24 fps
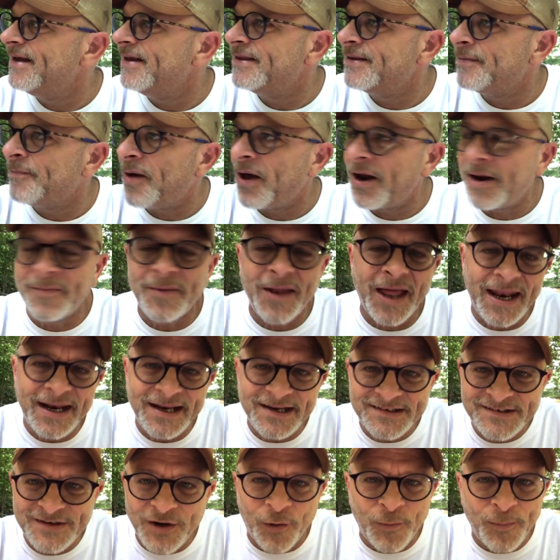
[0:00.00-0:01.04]
the bottom line
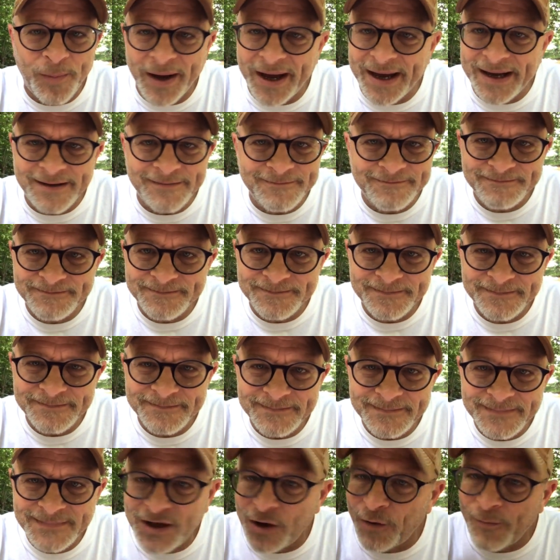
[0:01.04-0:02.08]
is don't pay.
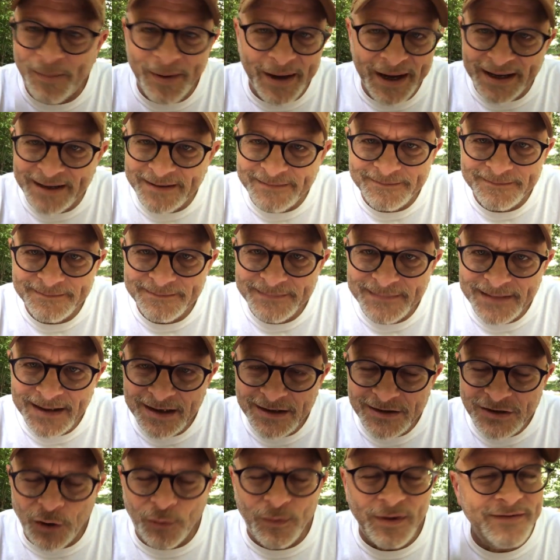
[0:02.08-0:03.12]
Don't pay.
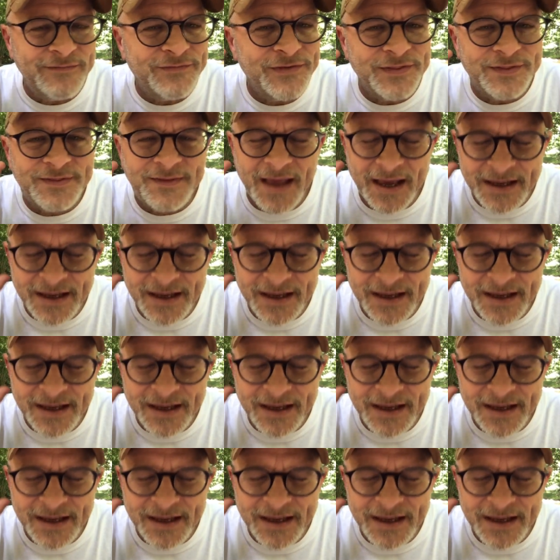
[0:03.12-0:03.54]
Don't even,